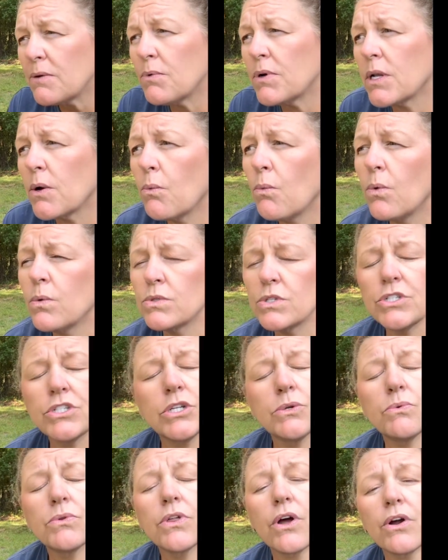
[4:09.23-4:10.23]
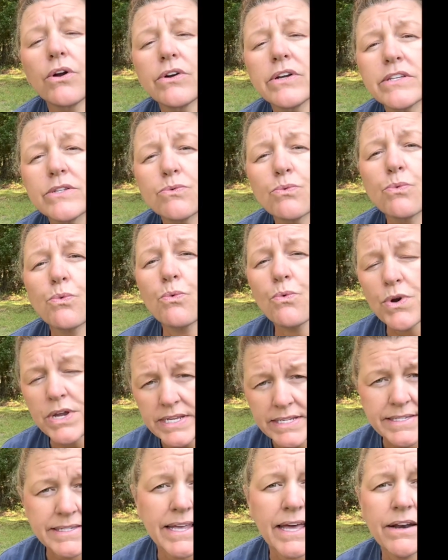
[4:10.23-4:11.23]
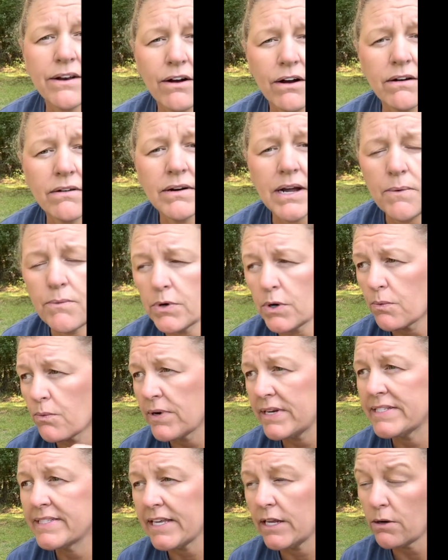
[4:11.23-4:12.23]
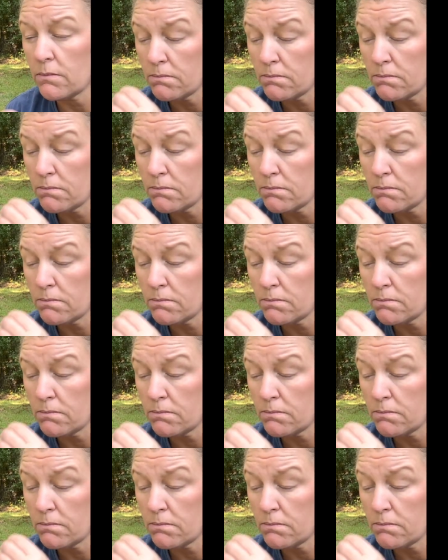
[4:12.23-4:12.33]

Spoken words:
what I want to do with her is reset her. I want to reset her